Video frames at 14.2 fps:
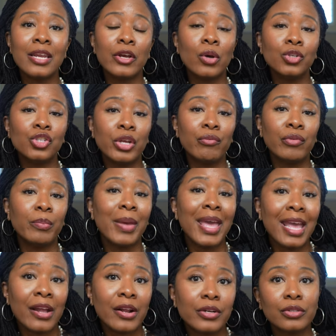negotiate
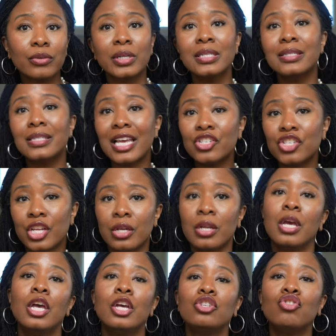repairs or concession
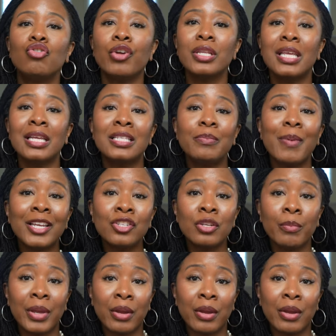during the inspection